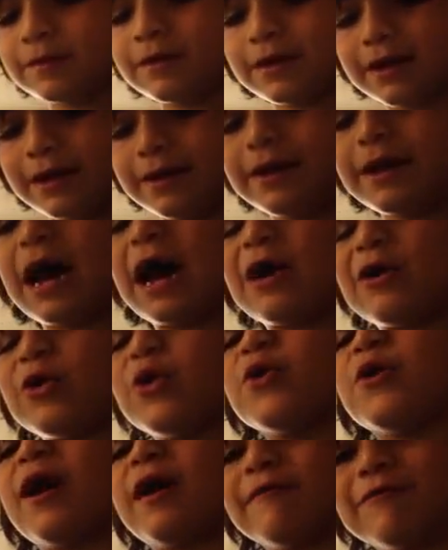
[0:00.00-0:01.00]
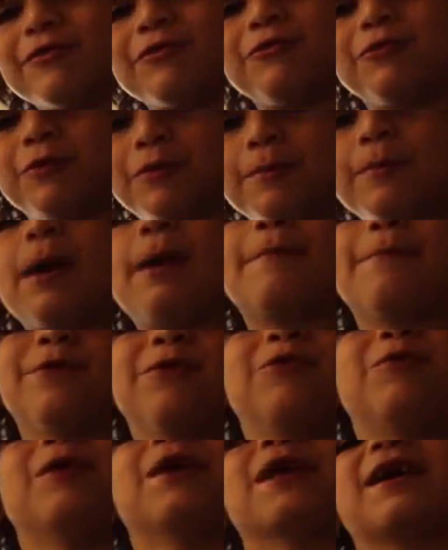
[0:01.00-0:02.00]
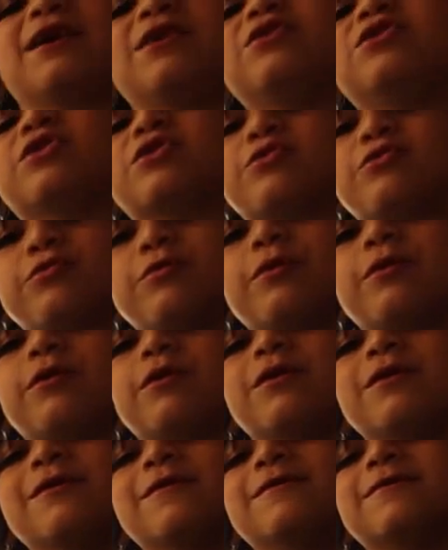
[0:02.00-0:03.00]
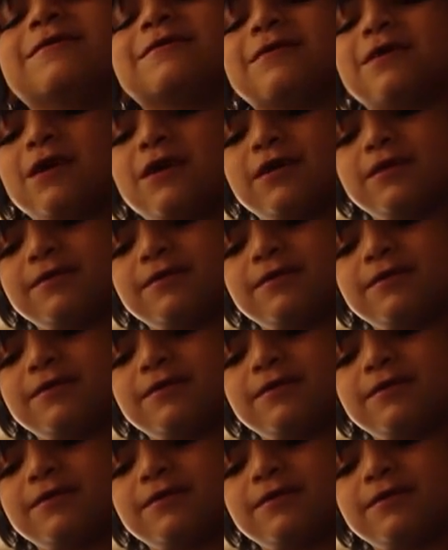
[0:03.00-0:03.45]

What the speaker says: And now you have to remember what I just said.